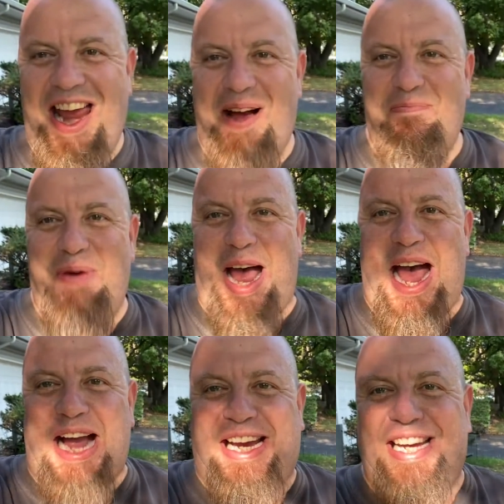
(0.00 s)
I'm
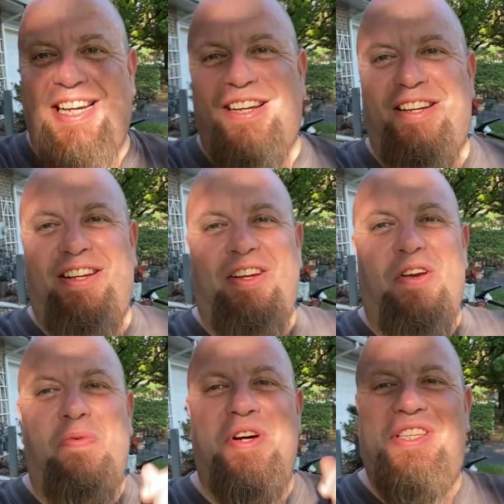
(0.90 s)
back.
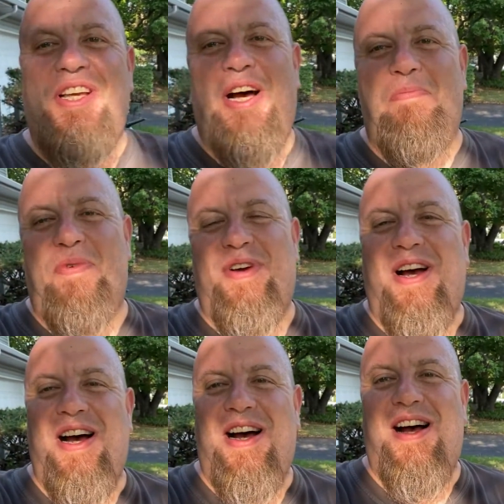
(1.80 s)
What's up?
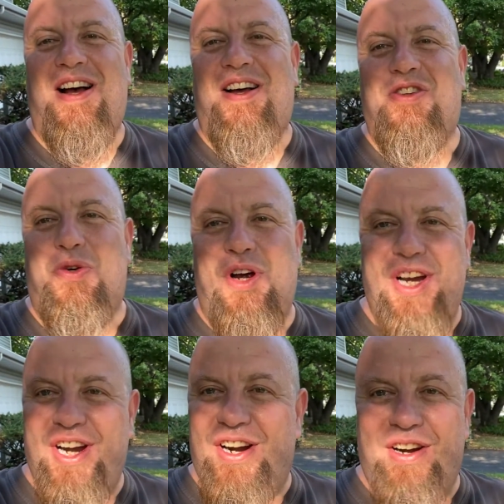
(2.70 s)
Troy
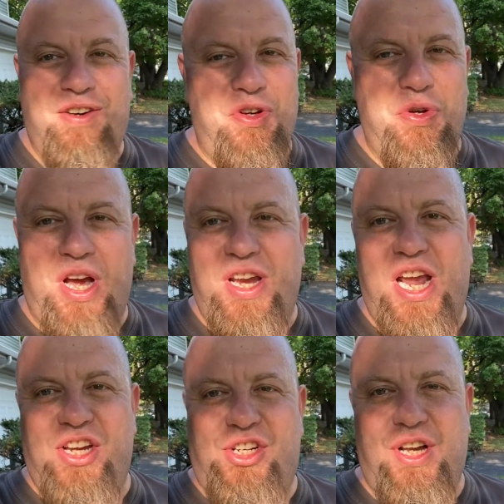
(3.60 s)
here, New Gun
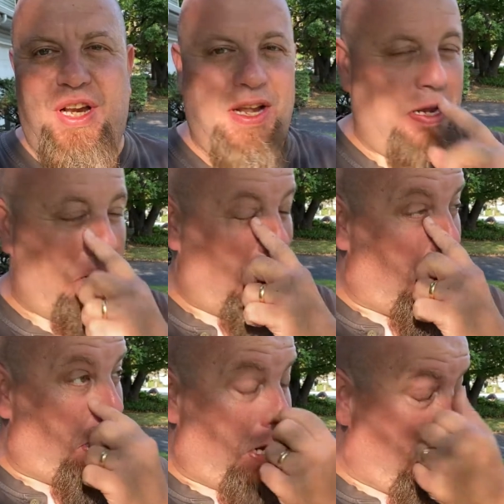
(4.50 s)
Nation.
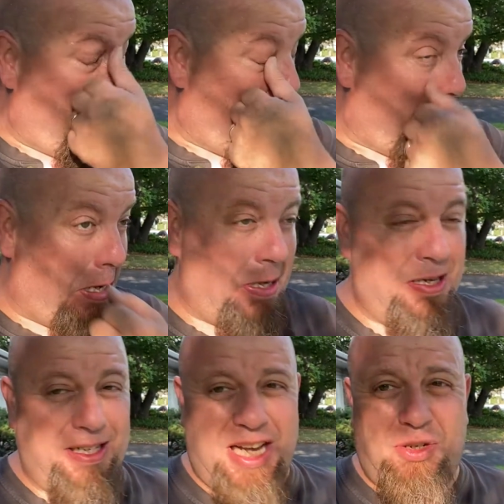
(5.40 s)
And
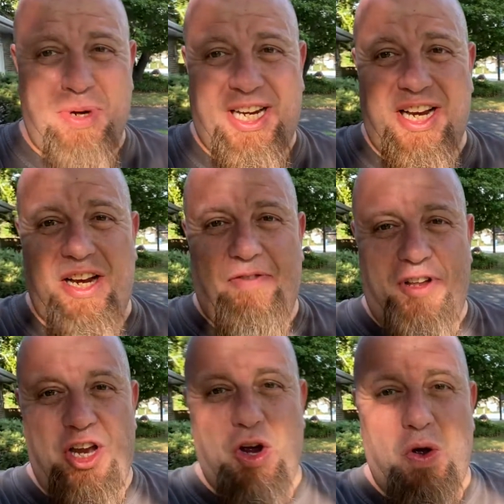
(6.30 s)
last week I did a
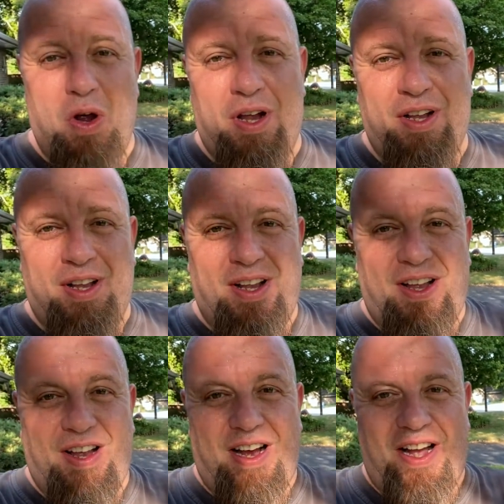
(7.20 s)
video
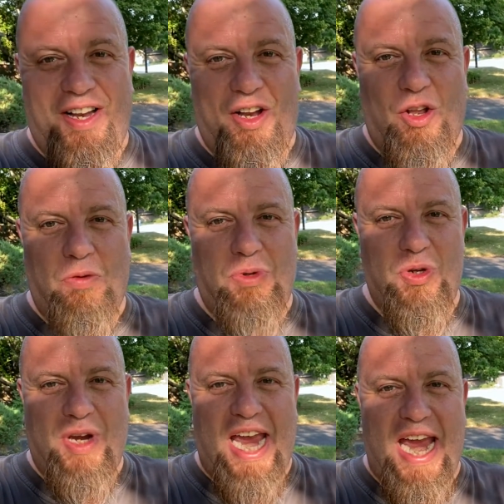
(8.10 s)
on the little
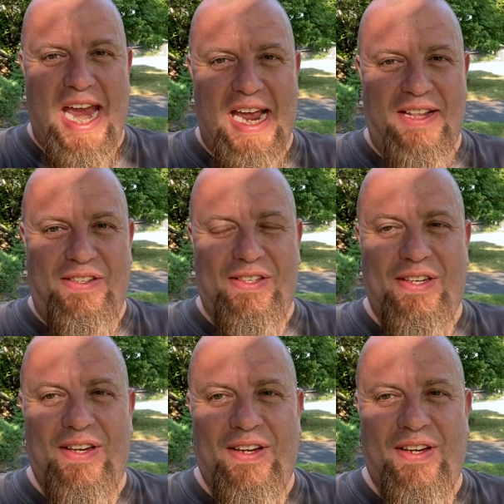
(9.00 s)
blue cans.